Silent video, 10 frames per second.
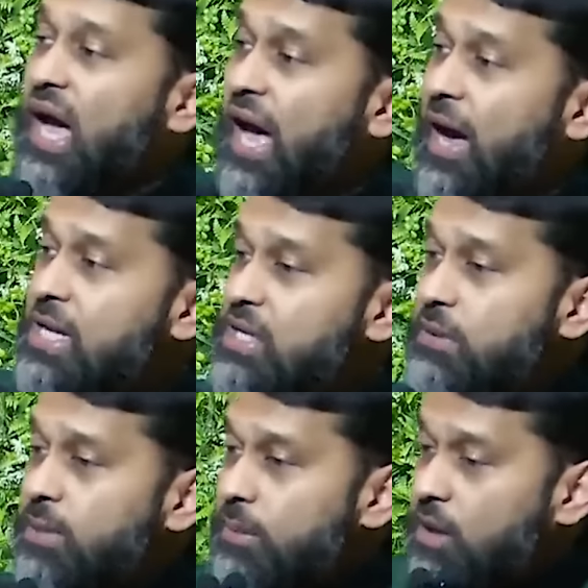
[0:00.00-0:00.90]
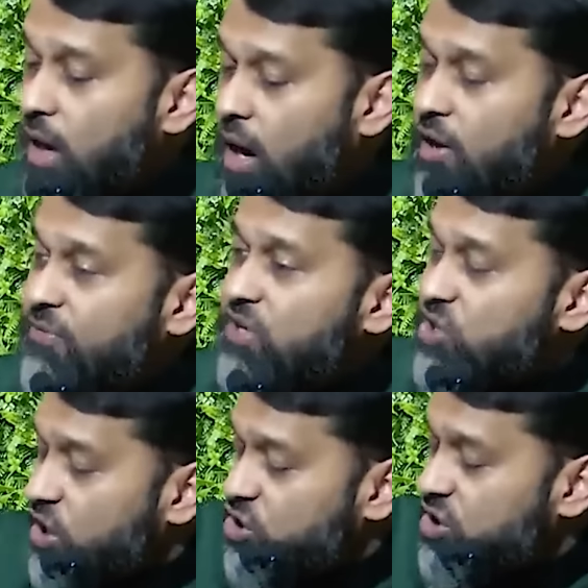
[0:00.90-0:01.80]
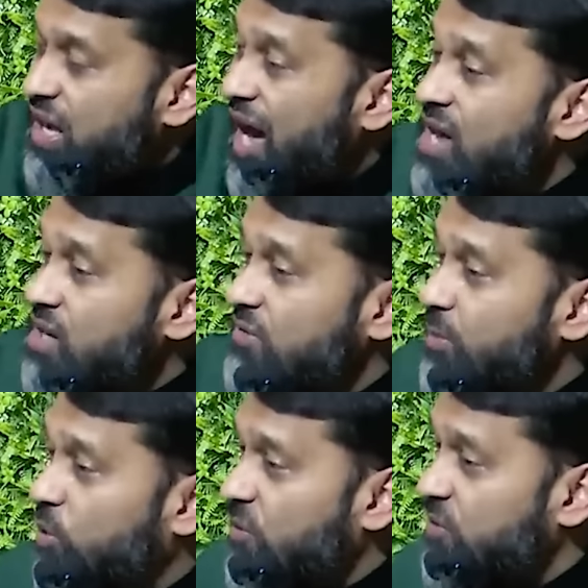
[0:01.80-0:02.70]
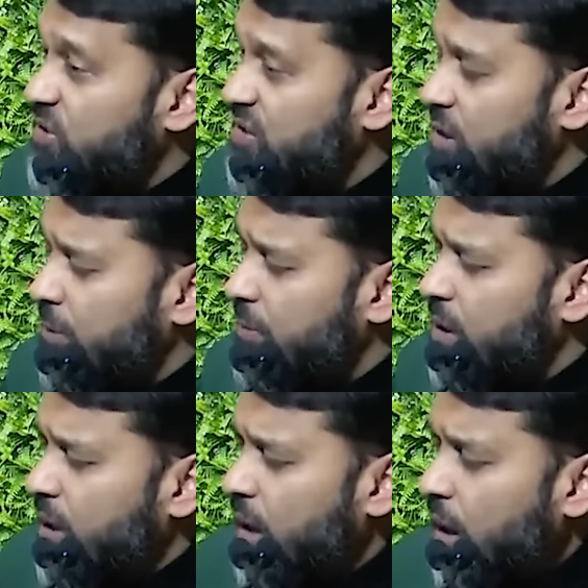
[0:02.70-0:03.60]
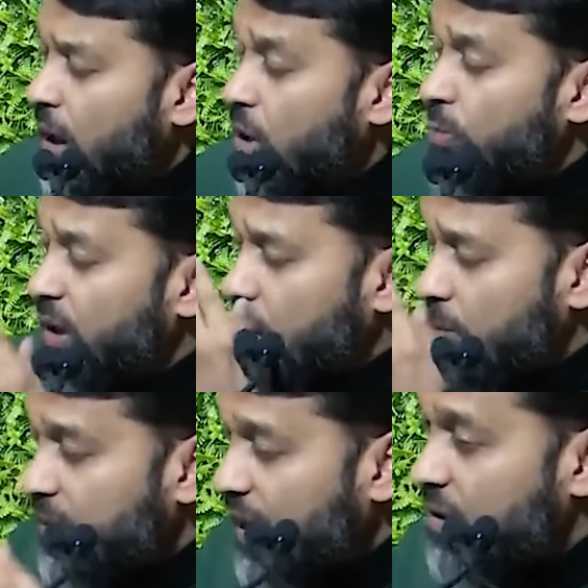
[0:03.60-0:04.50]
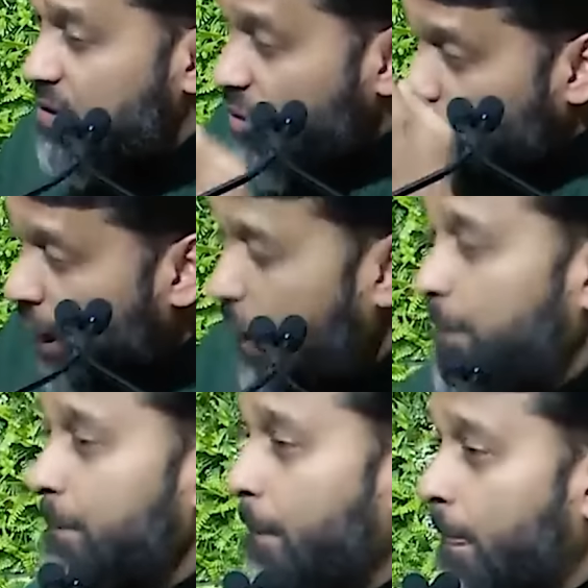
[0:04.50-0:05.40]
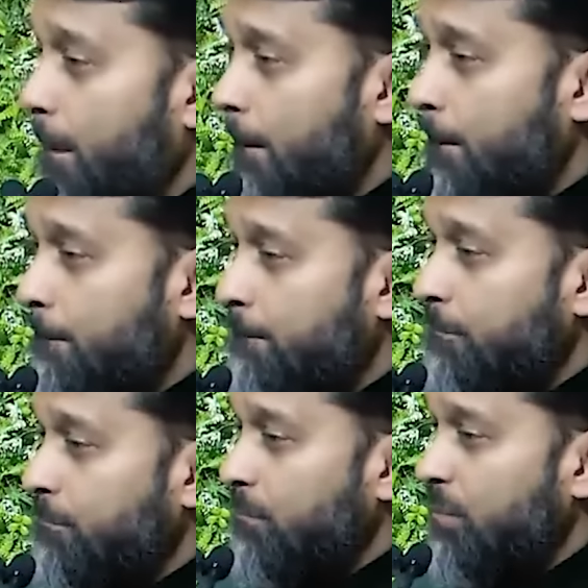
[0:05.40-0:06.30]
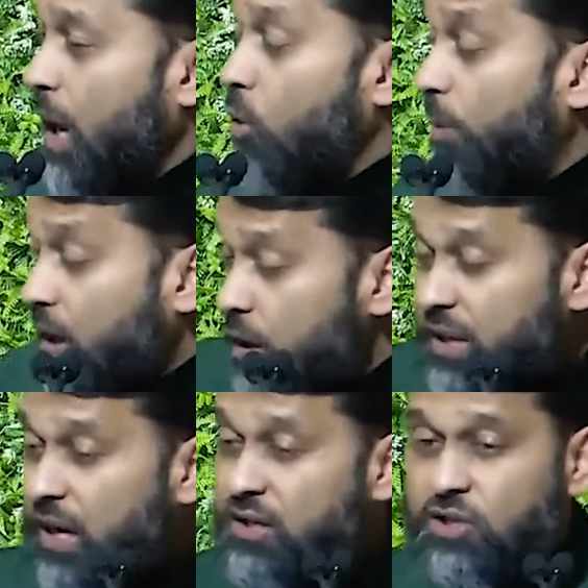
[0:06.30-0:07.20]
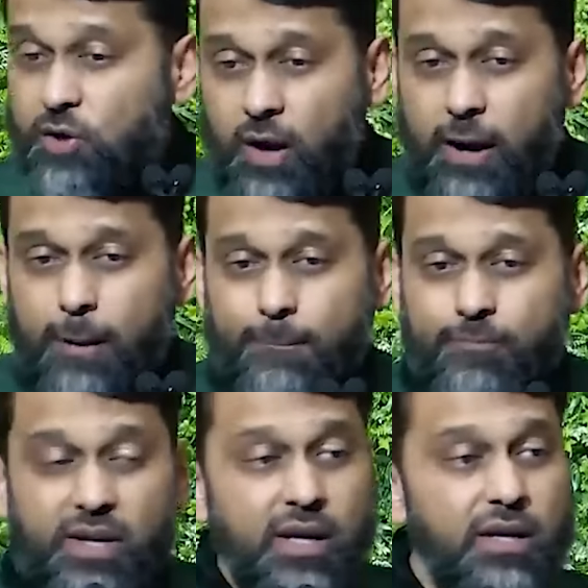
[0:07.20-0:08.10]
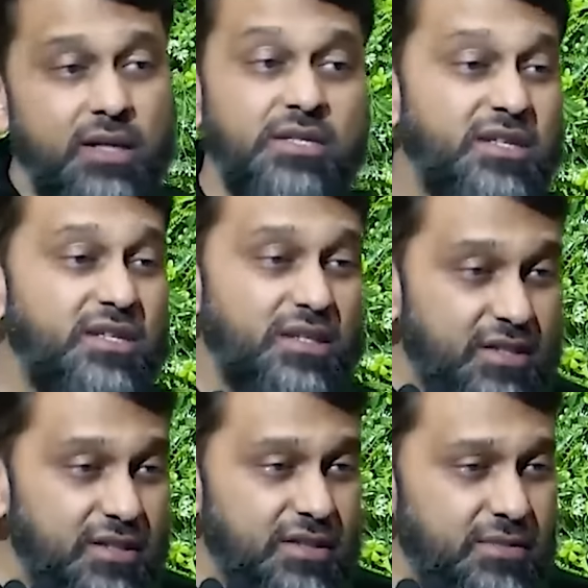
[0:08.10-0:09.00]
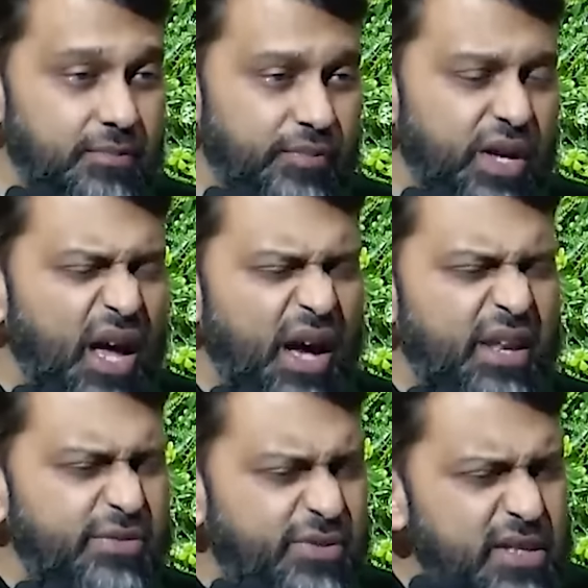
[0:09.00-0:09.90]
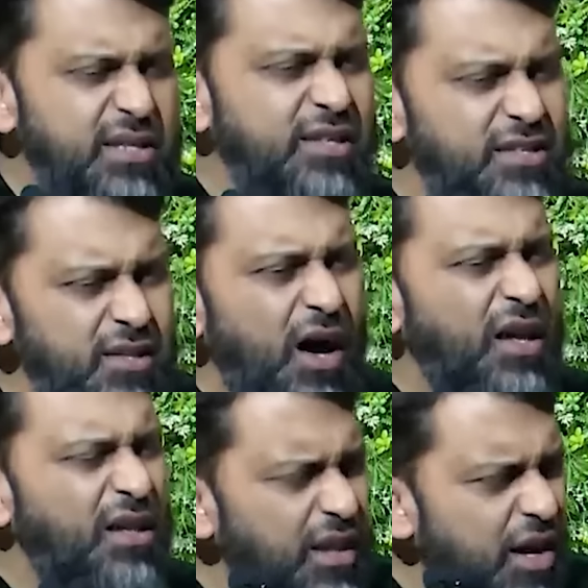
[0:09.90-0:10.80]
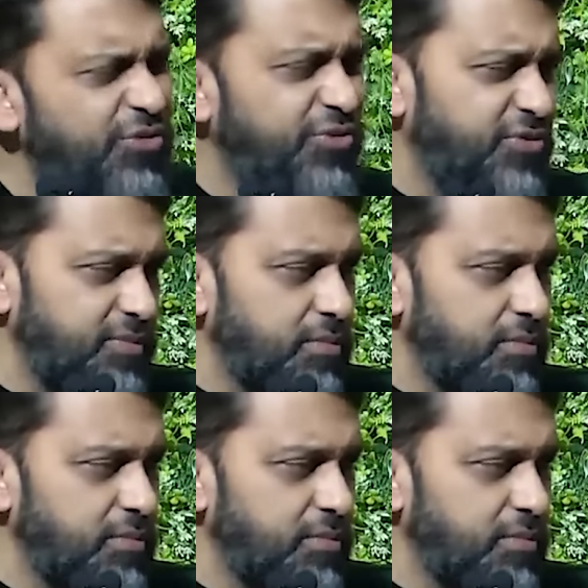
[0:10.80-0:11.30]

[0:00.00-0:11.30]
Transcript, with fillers: hand of Ibn Abi Quhafa touched the hand of the Prophet, Abu Bakr began to cry. Abu Bakr began to cry. Listen to this. And if this is not love,